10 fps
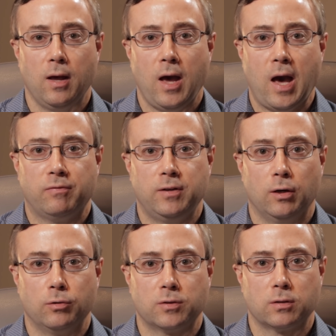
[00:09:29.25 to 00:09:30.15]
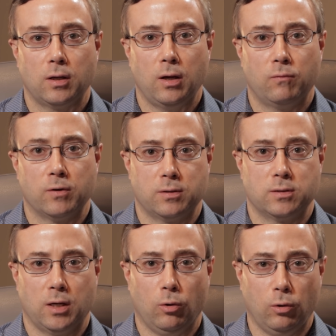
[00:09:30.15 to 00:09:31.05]
half dose
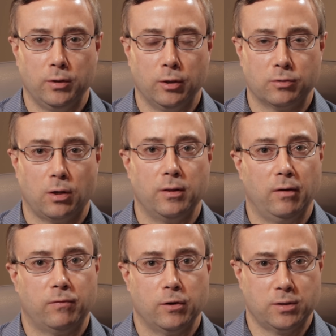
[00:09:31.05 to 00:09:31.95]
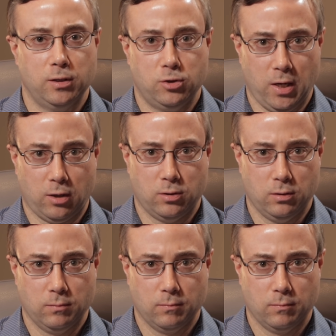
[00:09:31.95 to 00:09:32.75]
versus a whole dose on that first injection.